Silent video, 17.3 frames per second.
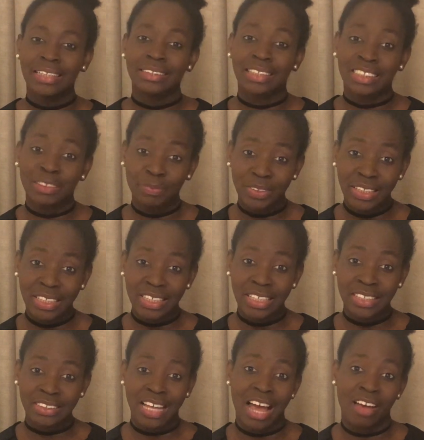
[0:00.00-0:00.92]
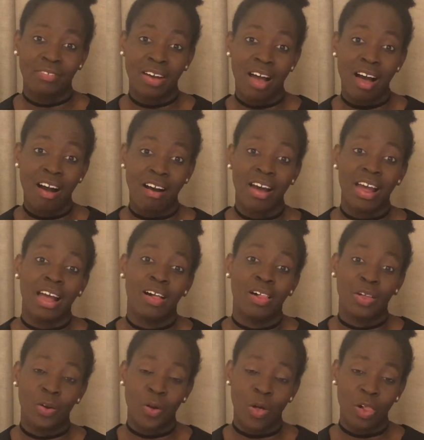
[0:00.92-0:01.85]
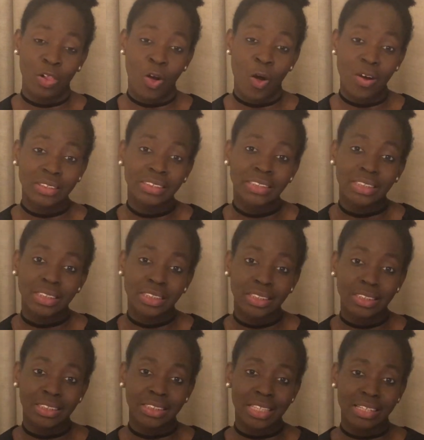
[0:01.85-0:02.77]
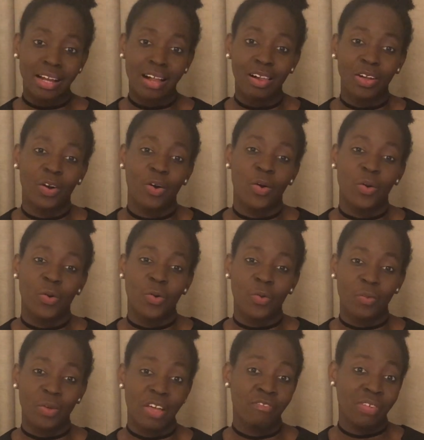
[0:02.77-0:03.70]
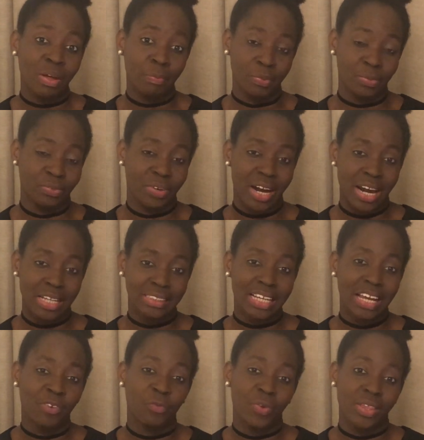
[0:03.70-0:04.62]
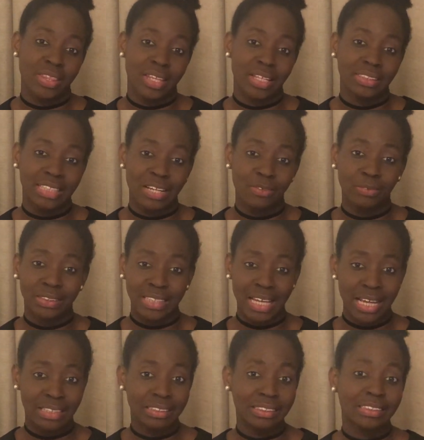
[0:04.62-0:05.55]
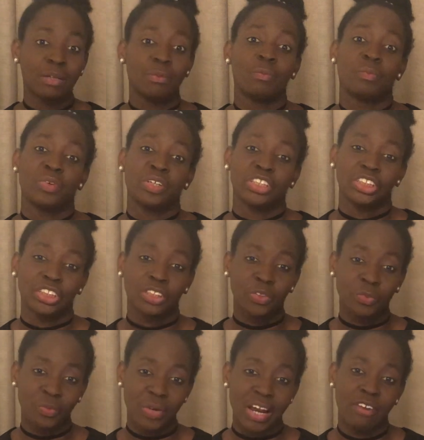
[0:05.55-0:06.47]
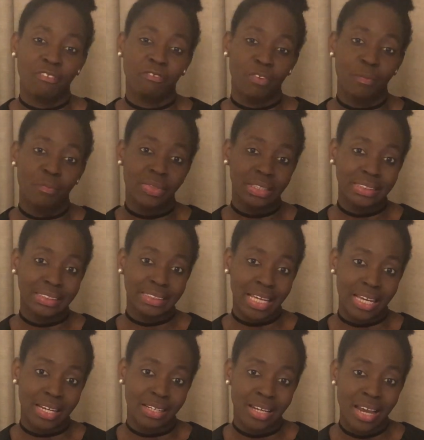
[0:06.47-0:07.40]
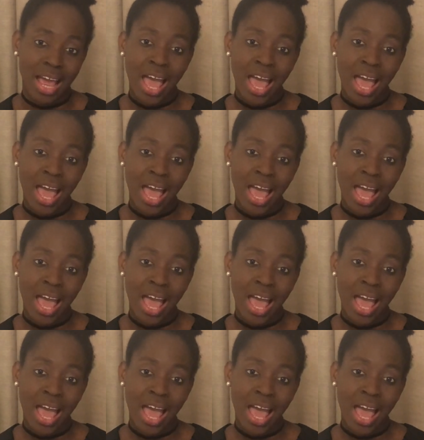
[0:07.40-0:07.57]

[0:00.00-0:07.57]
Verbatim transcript: just because you have high alcohol content and alcohol evaporates and with it, it will take some moisture away from the skin.